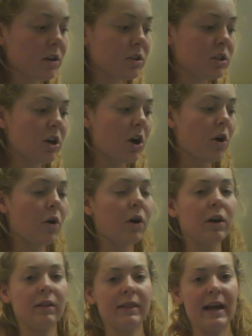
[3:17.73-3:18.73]

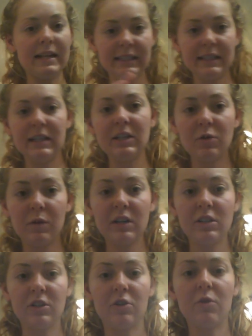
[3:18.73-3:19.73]
So that's
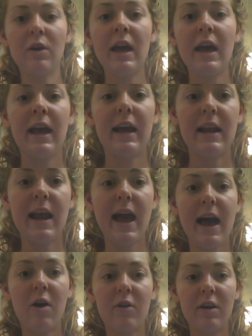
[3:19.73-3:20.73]
CD22 and
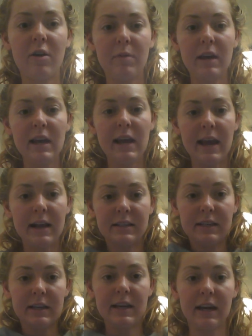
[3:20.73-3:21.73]
how it
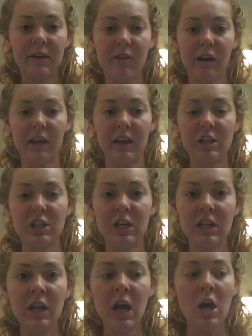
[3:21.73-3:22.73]
aids in negative
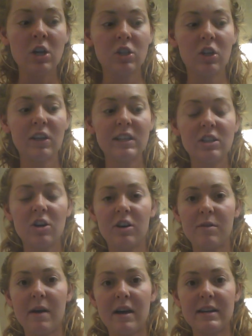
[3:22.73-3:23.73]
regulation. So let's
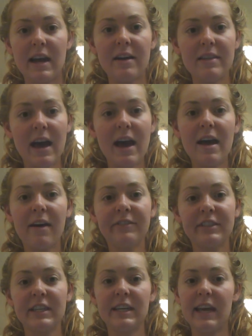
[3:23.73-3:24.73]
talk about now
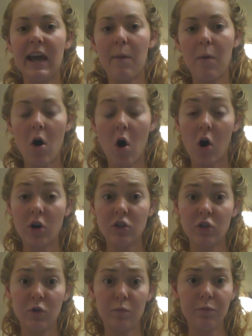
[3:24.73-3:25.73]
that Fc gamma
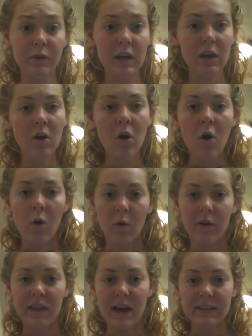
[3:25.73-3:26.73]
R2b,
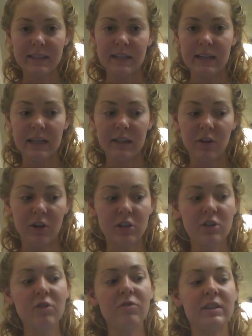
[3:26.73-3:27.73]
or that
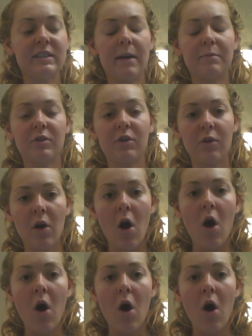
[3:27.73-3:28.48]
CD32 receptor.